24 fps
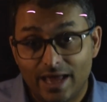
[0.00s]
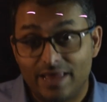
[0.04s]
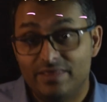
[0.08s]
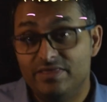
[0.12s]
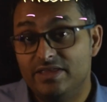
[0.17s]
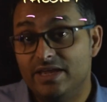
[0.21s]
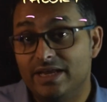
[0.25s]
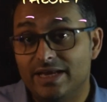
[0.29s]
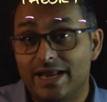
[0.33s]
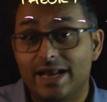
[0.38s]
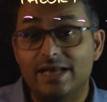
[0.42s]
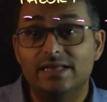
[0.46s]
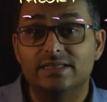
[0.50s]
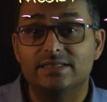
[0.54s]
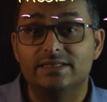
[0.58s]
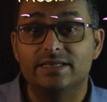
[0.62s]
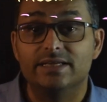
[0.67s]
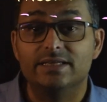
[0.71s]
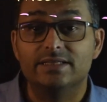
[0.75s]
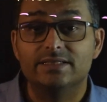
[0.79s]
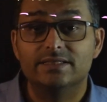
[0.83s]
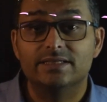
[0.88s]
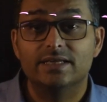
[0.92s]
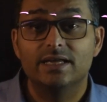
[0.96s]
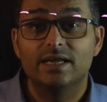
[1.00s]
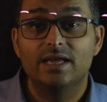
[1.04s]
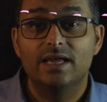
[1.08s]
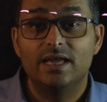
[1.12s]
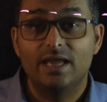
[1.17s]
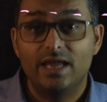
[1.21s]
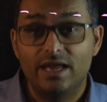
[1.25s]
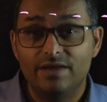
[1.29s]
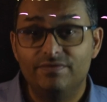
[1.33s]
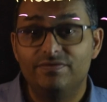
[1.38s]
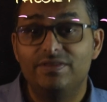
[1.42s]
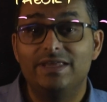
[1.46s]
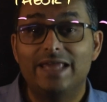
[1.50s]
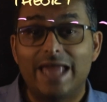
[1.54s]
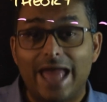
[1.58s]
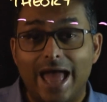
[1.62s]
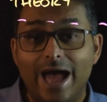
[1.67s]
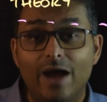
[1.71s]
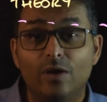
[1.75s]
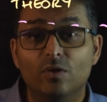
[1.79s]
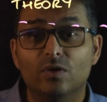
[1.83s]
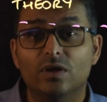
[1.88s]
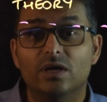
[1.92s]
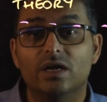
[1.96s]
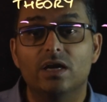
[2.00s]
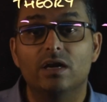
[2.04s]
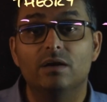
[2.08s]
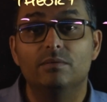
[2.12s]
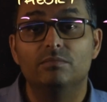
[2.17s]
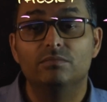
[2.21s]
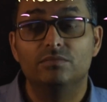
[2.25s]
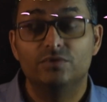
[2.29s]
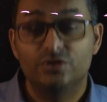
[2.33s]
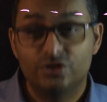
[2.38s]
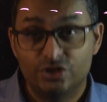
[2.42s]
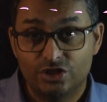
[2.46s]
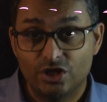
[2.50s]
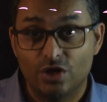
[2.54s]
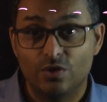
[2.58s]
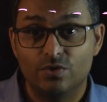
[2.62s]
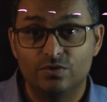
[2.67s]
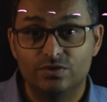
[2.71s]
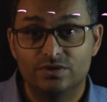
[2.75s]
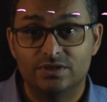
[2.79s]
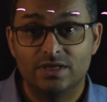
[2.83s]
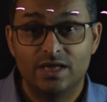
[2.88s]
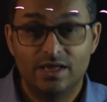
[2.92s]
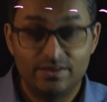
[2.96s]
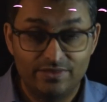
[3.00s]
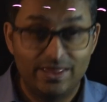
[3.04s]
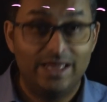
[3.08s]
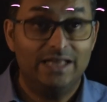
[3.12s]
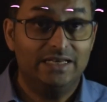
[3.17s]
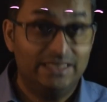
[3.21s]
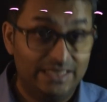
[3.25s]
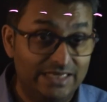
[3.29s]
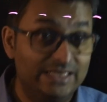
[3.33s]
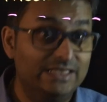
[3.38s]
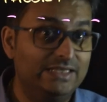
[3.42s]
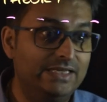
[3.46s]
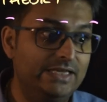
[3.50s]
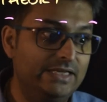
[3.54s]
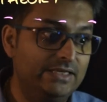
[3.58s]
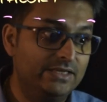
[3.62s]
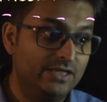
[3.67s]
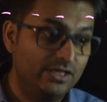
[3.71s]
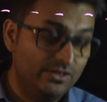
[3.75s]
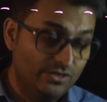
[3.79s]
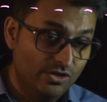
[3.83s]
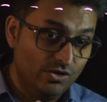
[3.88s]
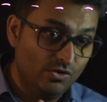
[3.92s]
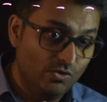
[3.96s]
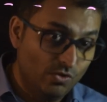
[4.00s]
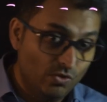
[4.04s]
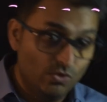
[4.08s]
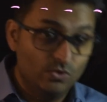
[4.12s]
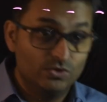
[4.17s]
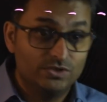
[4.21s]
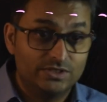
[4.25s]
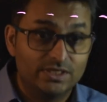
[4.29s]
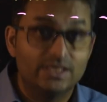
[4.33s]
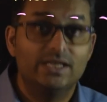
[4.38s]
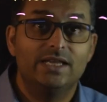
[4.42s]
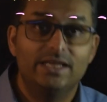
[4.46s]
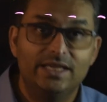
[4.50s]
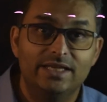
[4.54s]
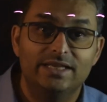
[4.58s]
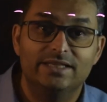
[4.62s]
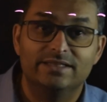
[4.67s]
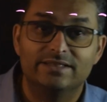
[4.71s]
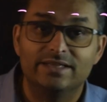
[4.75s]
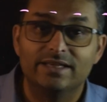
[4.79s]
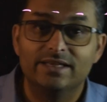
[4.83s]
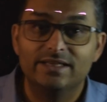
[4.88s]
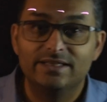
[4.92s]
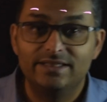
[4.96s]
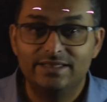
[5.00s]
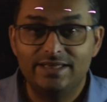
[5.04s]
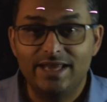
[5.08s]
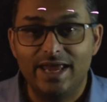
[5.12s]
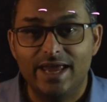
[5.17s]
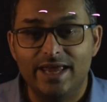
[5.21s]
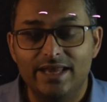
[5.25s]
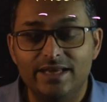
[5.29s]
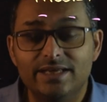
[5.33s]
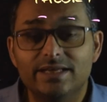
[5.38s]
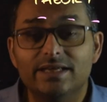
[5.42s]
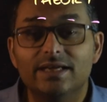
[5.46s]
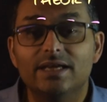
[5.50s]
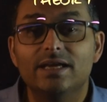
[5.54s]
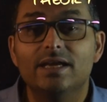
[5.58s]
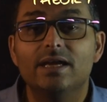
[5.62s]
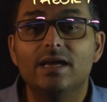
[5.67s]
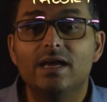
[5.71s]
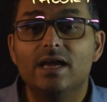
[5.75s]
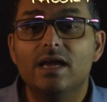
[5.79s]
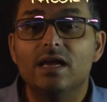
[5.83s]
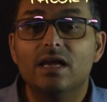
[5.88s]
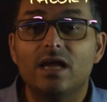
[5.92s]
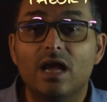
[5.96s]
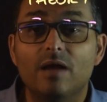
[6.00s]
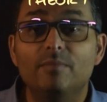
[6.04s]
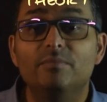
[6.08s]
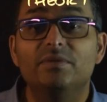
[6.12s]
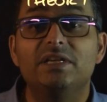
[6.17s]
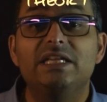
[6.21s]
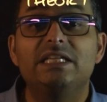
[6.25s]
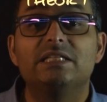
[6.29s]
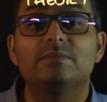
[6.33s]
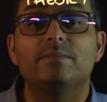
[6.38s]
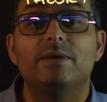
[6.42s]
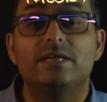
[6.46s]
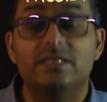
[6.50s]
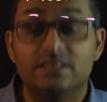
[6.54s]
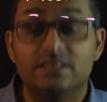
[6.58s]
the analysis, if the outcome shows that indeed the horse is dead, companies may